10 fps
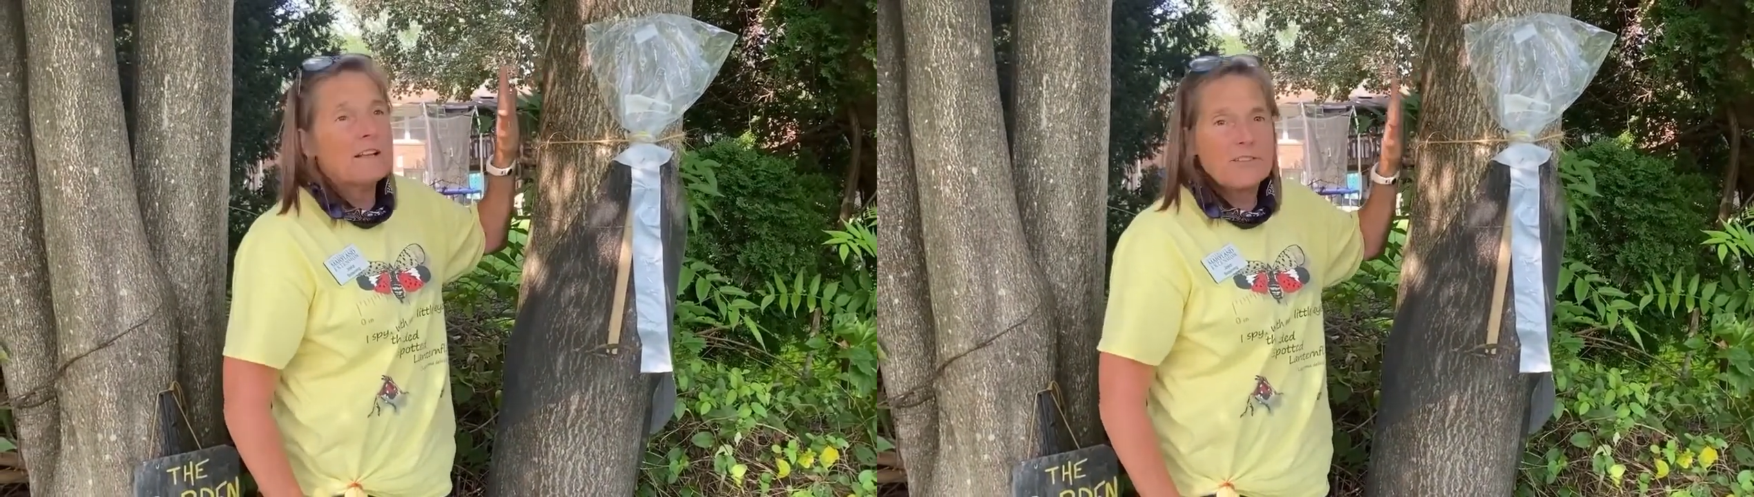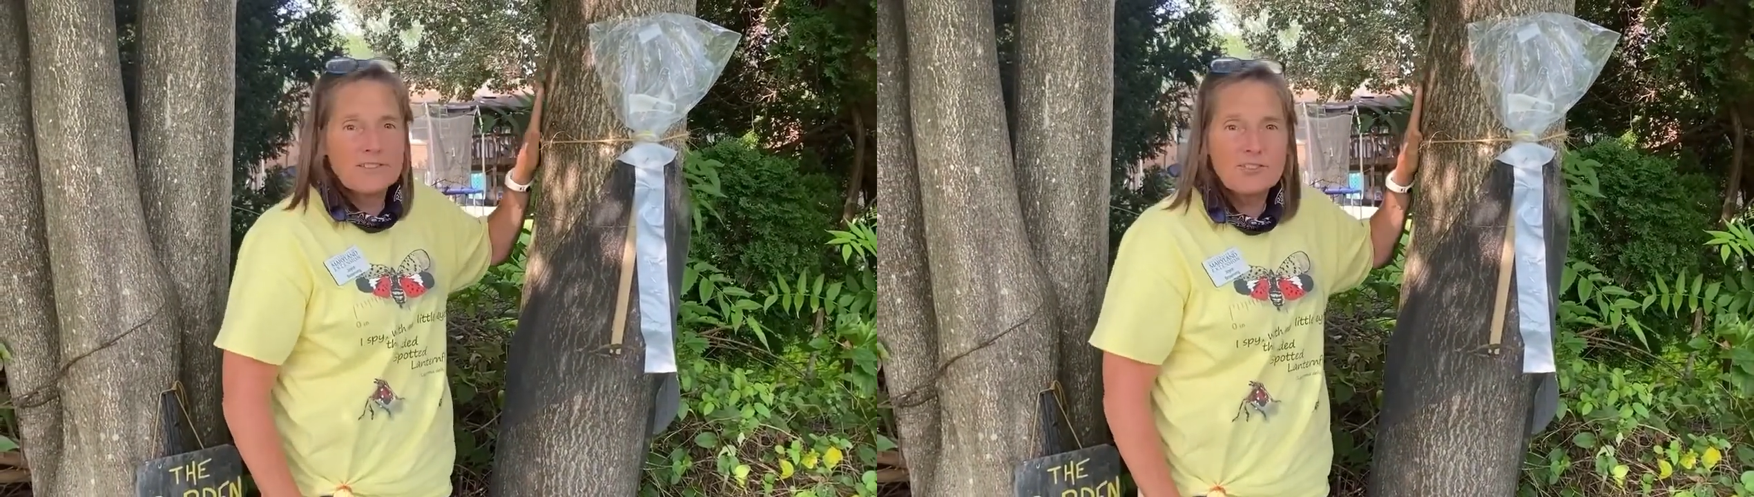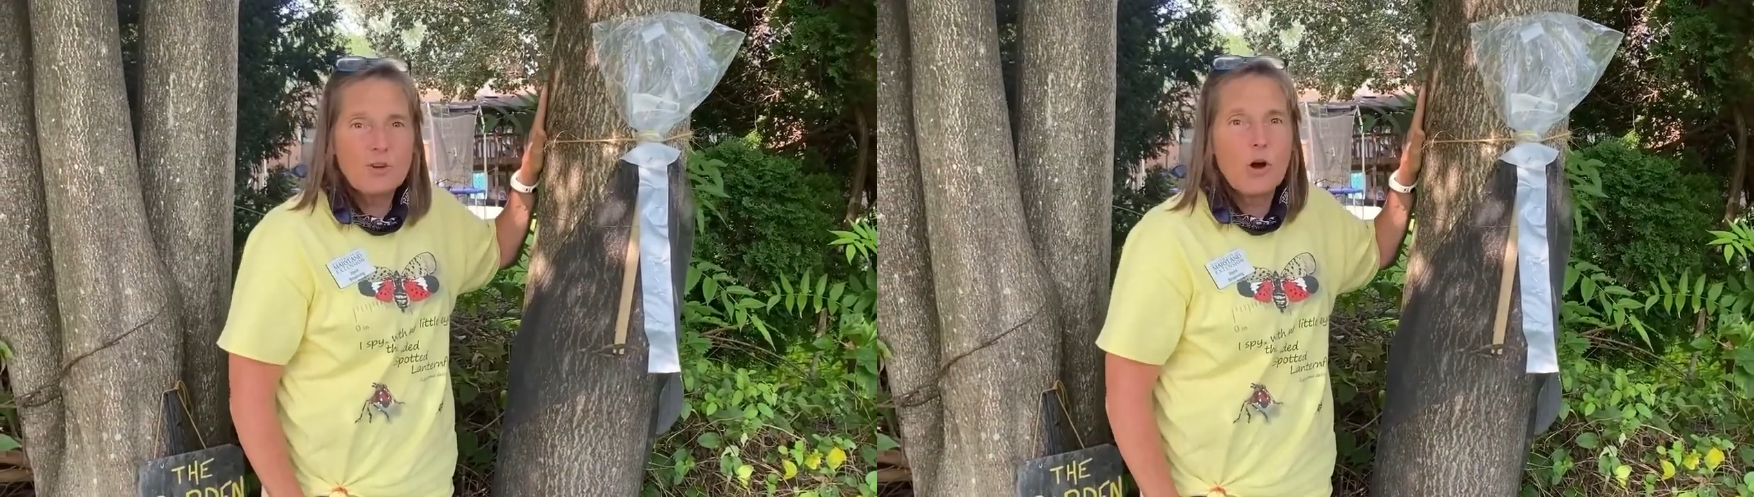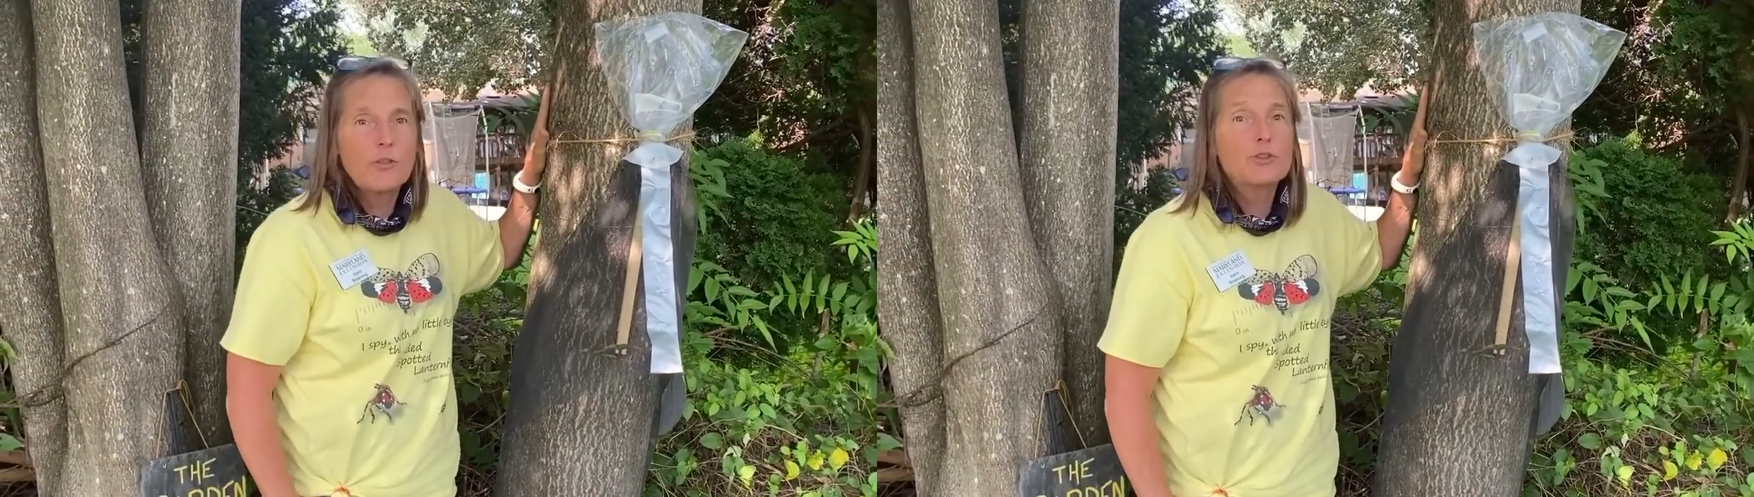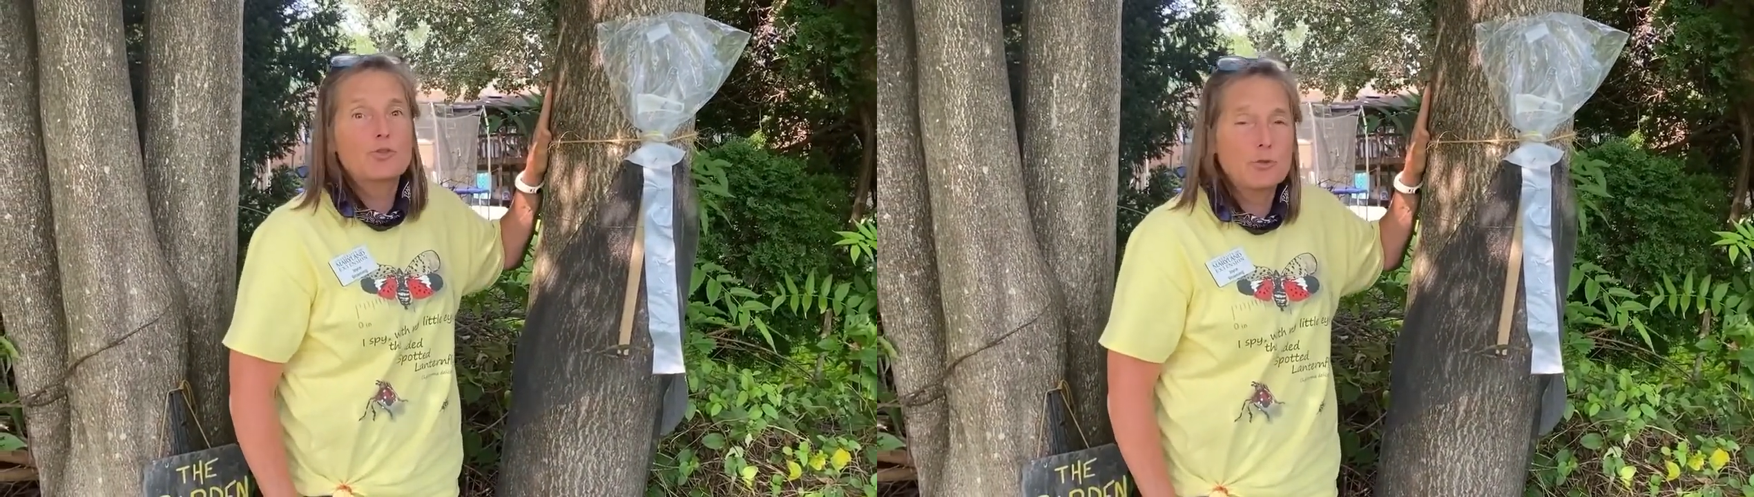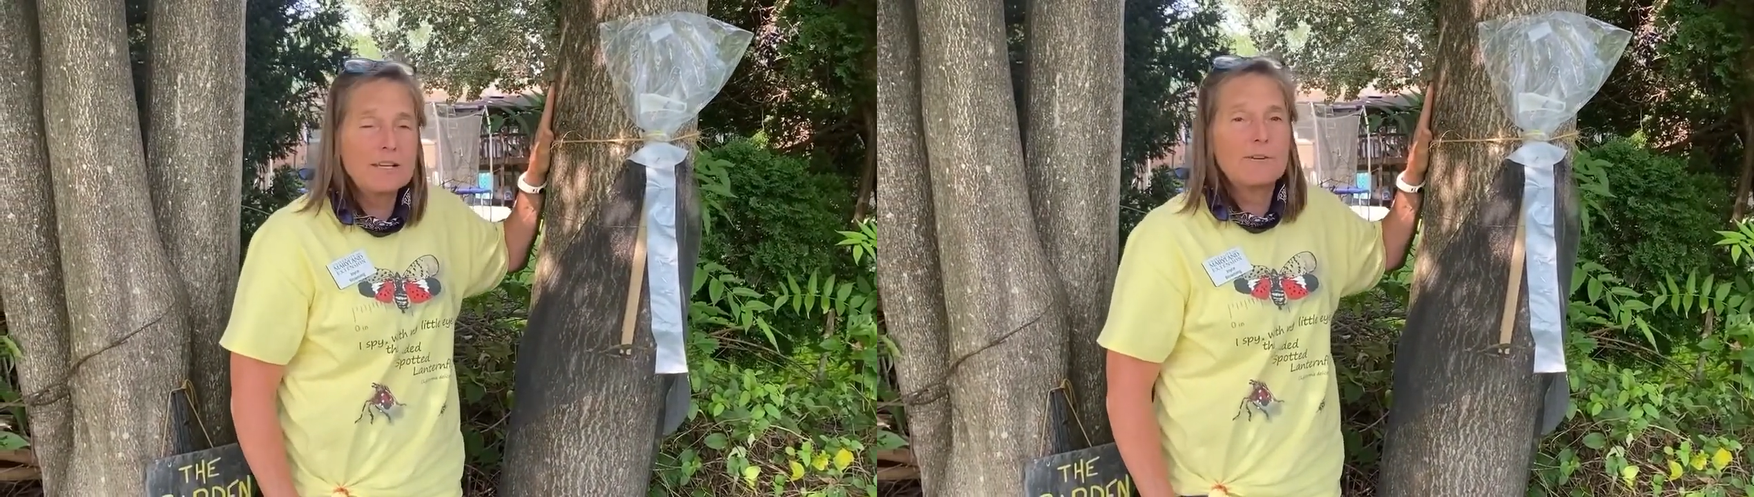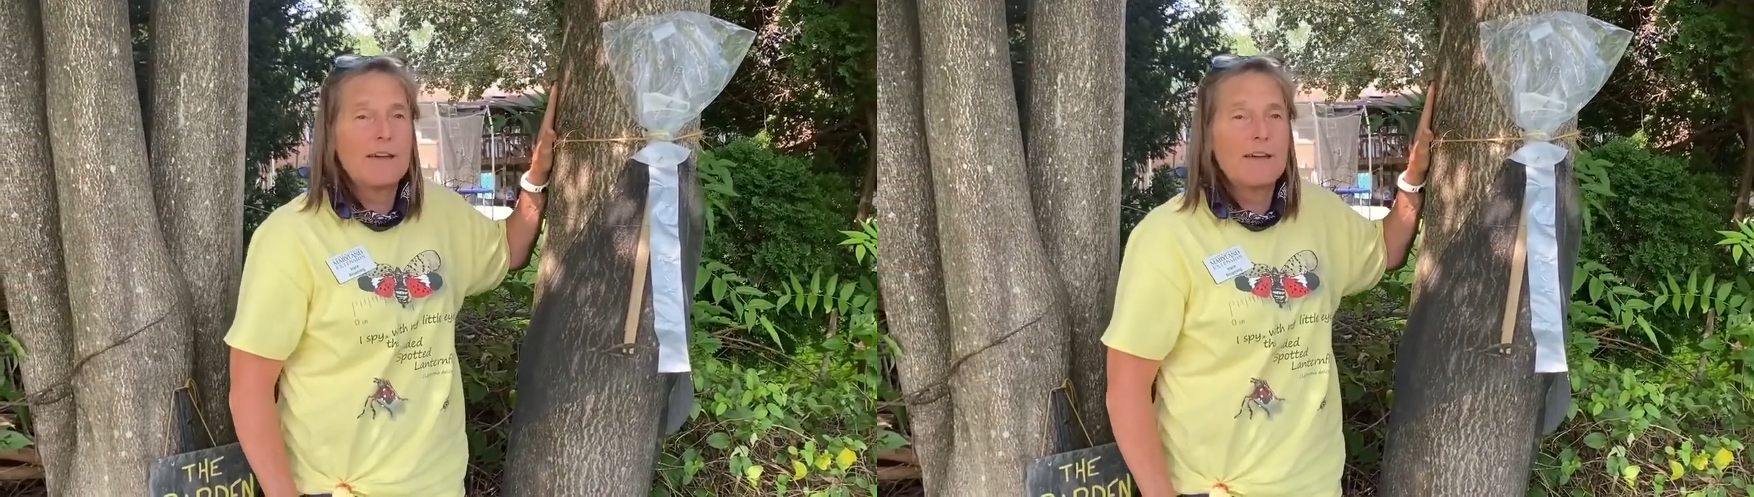This is called the tree of